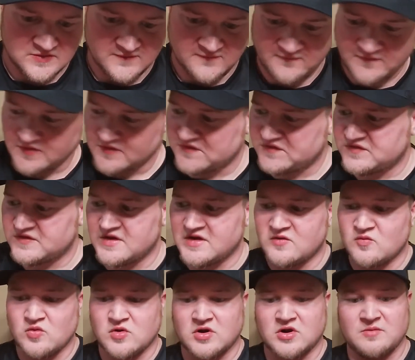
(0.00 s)
First
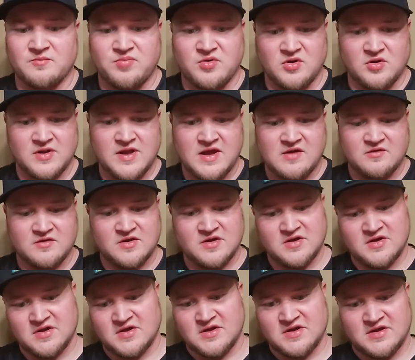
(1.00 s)
thing we're going to pull out
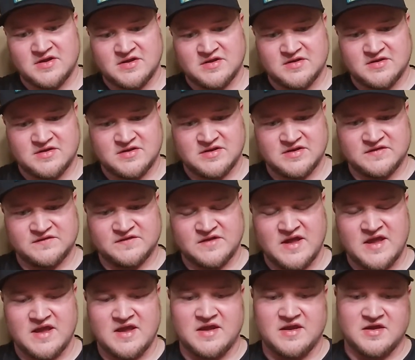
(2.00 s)
is
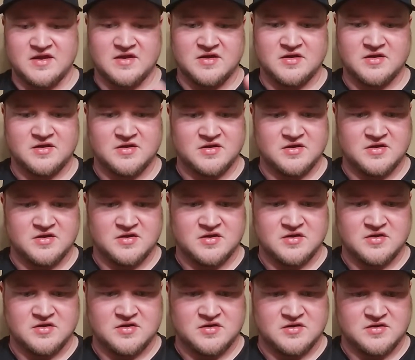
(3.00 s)
a
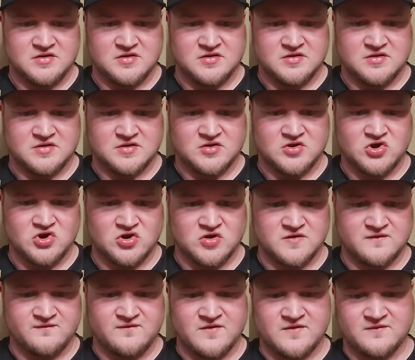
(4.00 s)

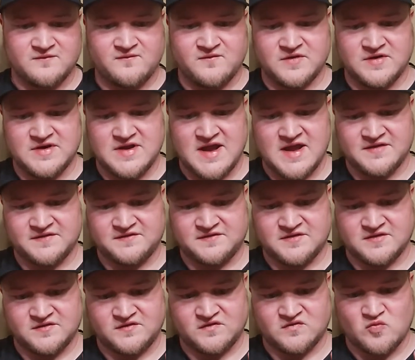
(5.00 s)
Curve
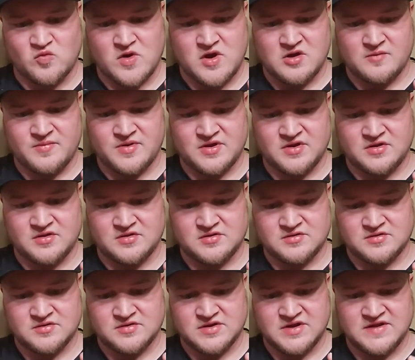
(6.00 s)
Finesse Square Bill
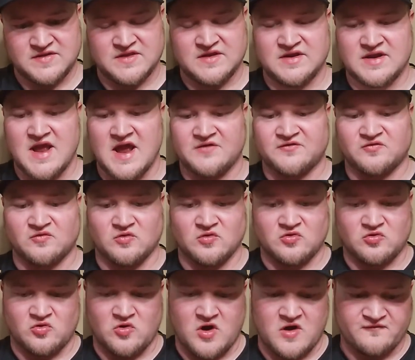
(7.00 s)
in the natural
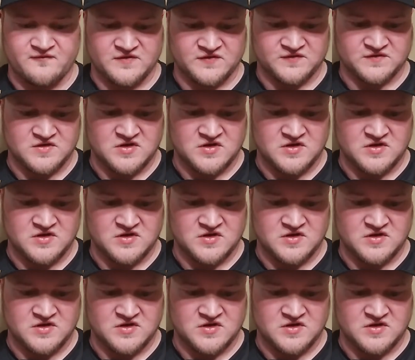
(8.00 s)
crawfish